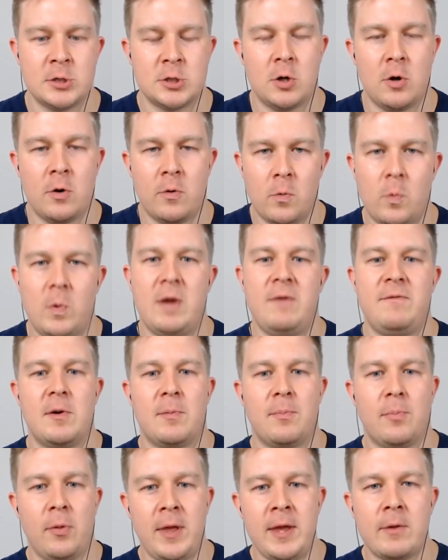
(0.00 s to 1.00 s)
So if
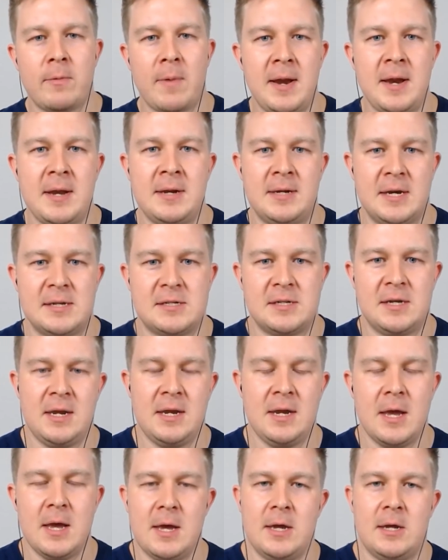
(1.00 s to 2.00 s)
you're playing Radiant
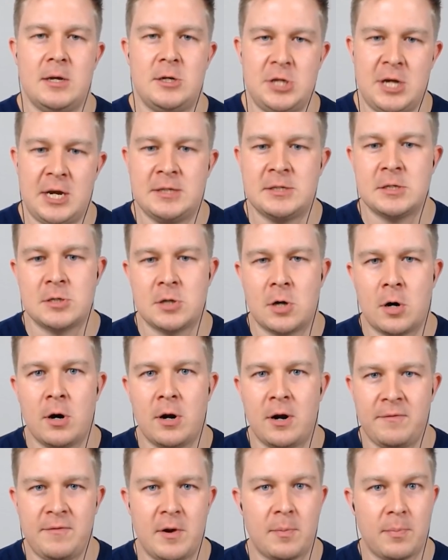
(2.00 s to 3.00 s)
Destiny, chances
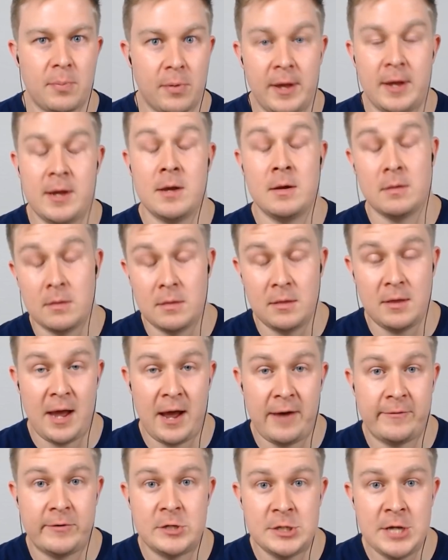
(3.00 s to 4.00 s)
are if you're playing
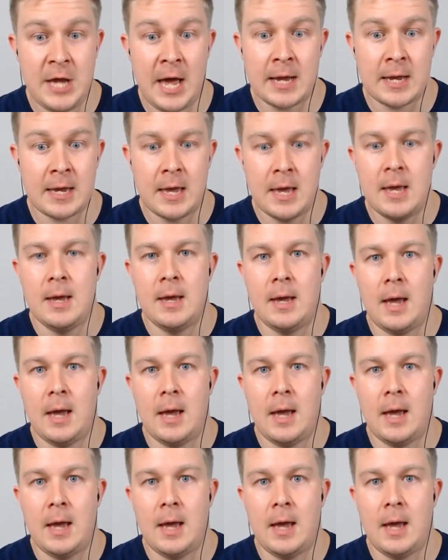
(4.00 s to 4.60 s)
the average deck,